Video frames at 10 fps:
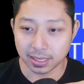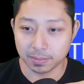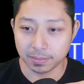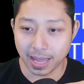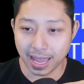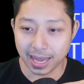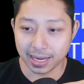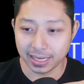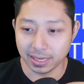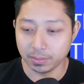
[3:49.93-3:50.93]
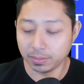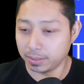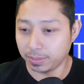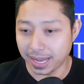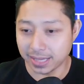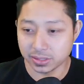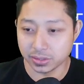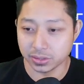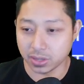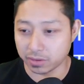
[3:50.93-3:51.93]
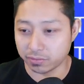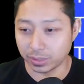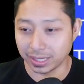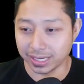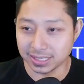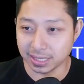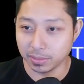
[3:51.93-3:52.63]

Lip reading: And he plans to kind of release them